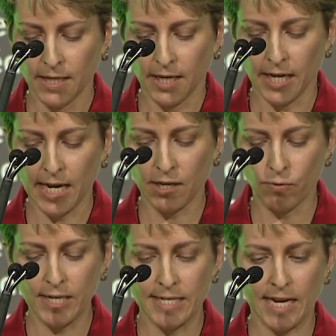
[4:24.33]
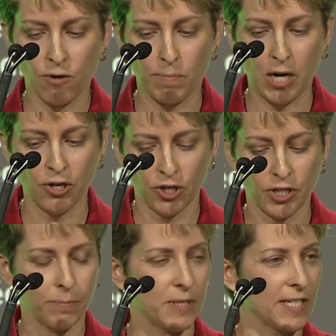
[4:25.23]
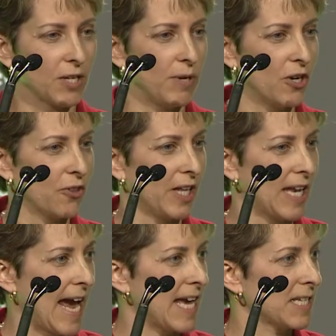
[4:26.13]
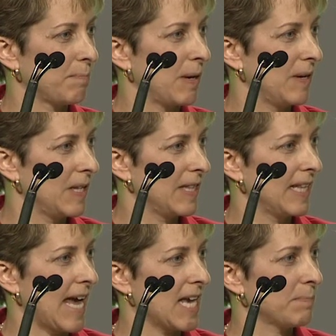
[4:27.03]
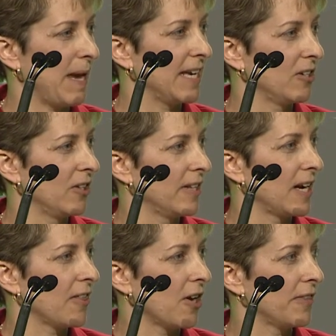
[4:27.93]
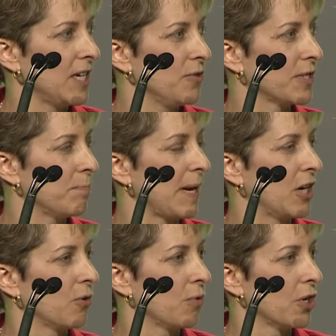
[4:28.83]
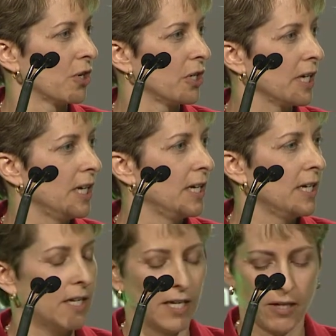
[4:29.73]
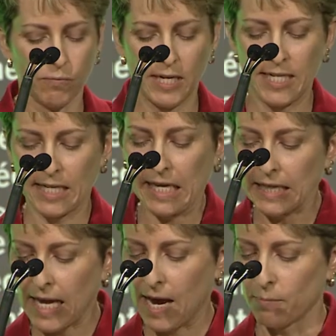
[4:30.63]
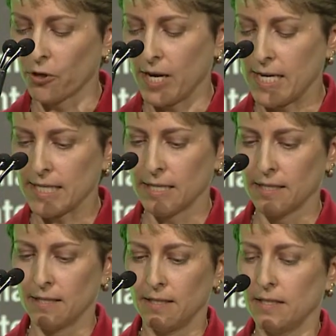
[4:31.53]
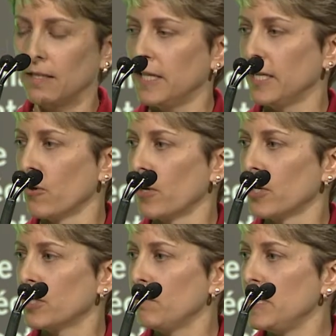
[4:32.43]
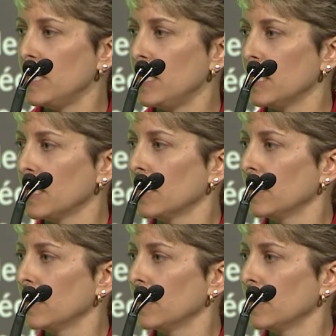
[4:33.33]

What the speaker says: I had written down partnerships until we heard the last panel, and I thought they used a better word. We need to collaborate in order to be